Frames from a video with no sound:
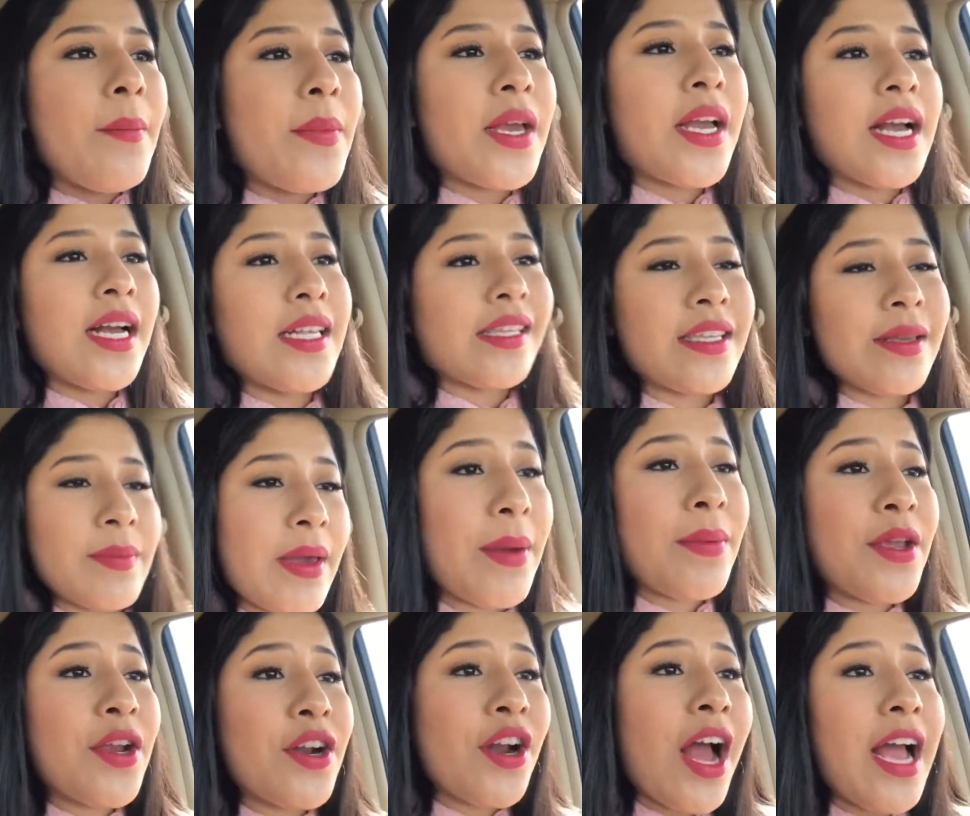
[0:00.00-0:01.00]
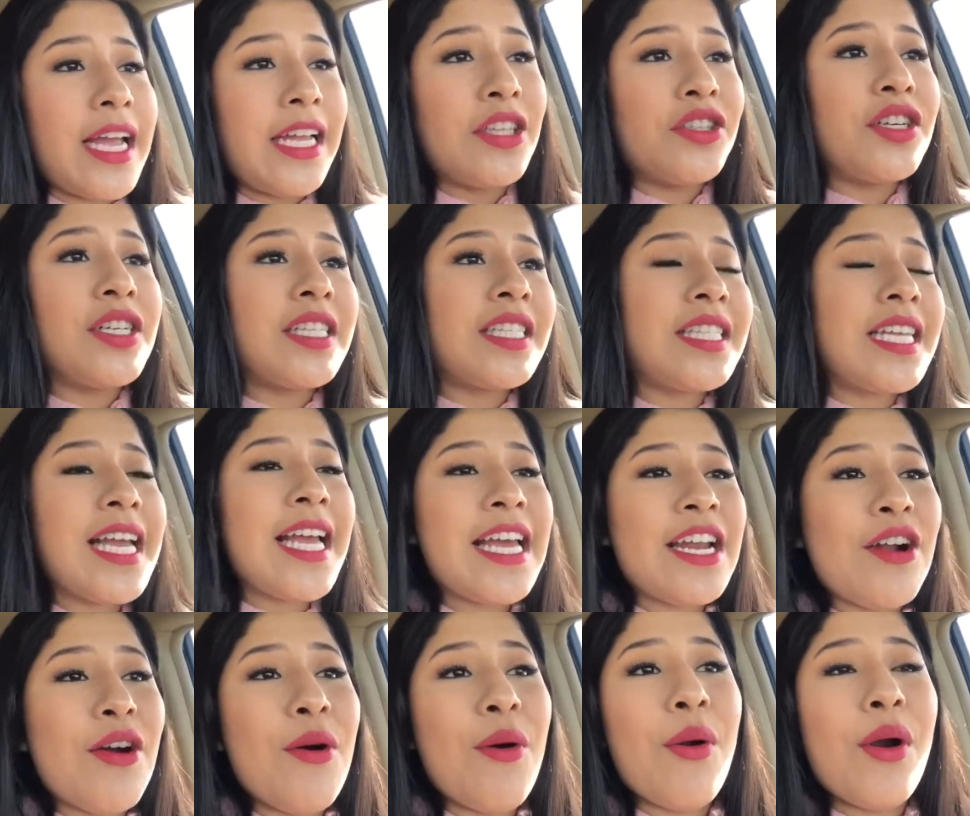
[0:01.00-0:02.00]
because maybe you're not
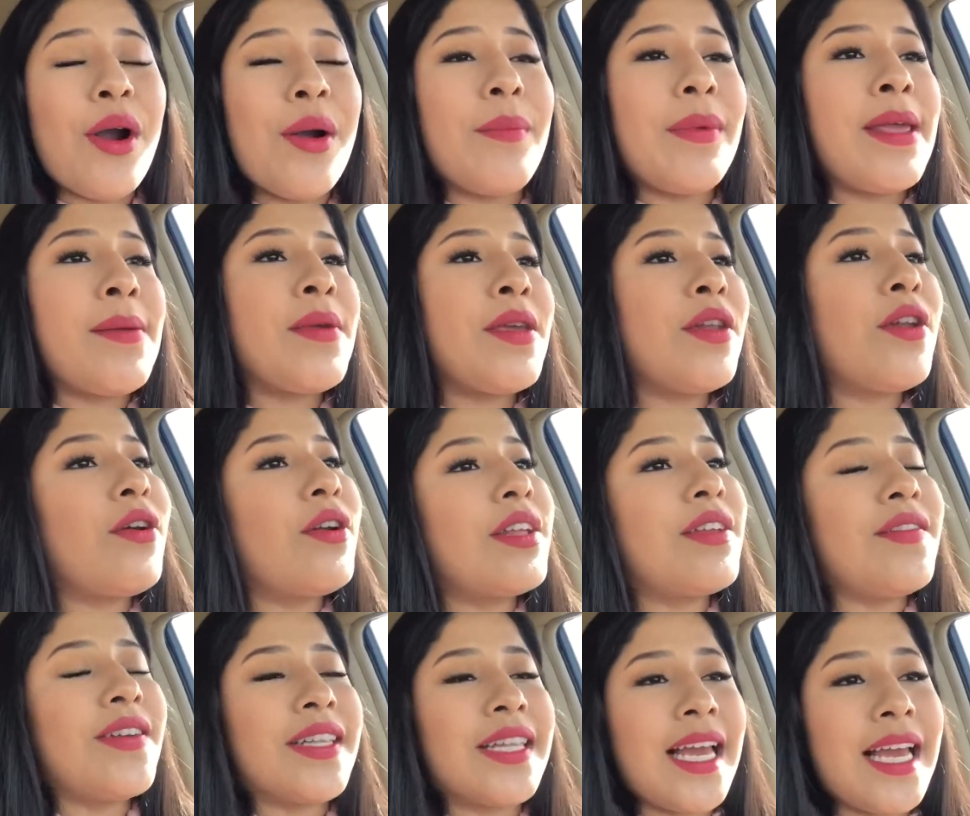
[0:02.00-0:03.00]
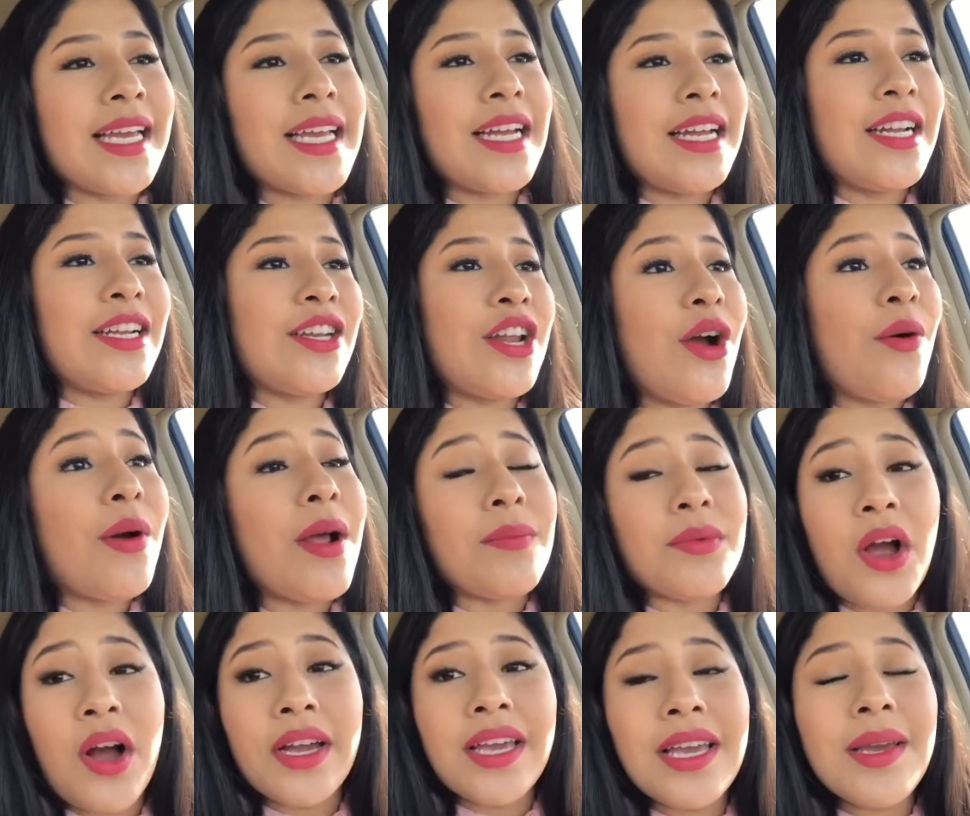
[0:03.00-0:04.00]
interested or maybe you don't even like know what
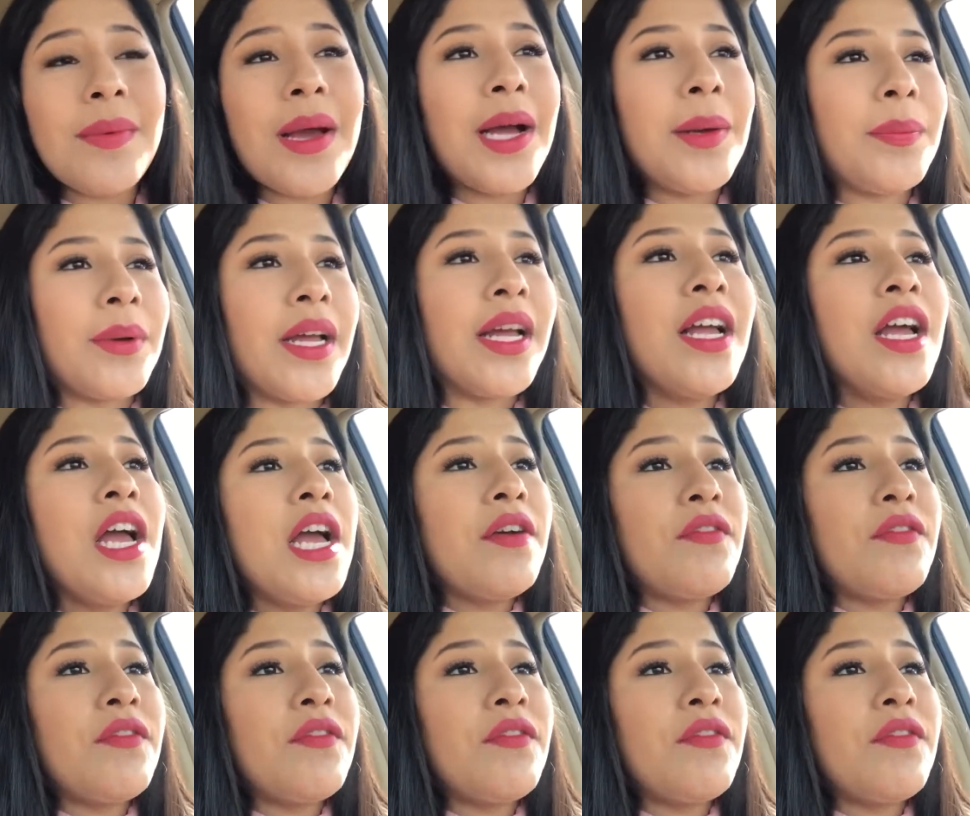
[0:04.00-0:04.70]
I'm talking about but